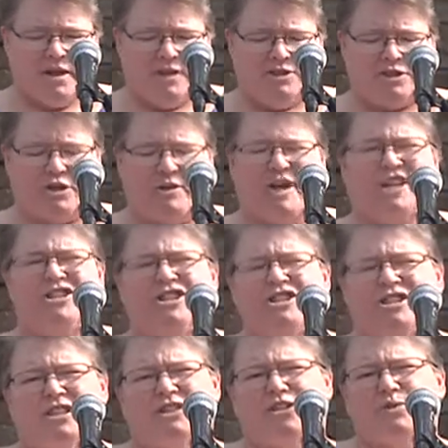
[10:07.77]
So each
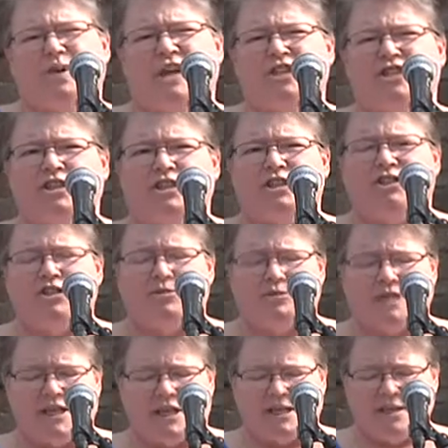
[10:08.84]
situation is
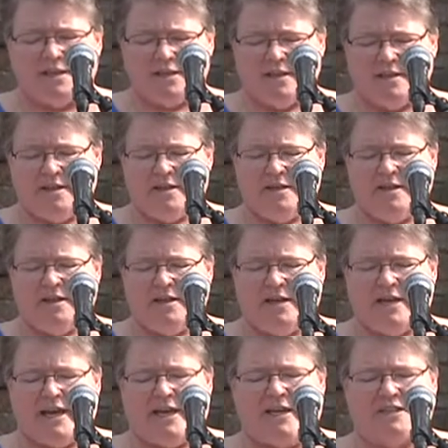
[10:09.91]
unique,
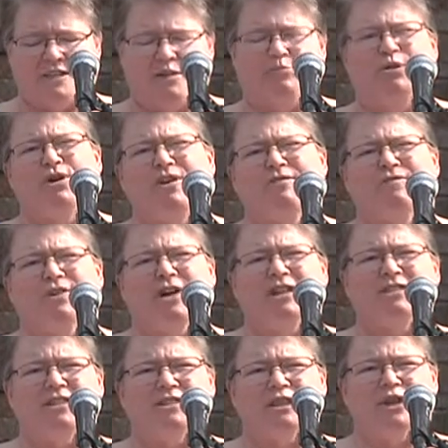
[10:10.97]
and it's important for
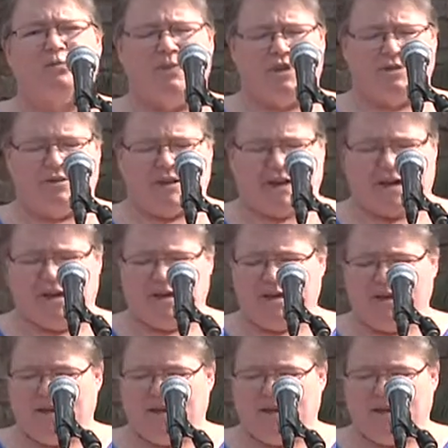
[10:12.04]
us as a community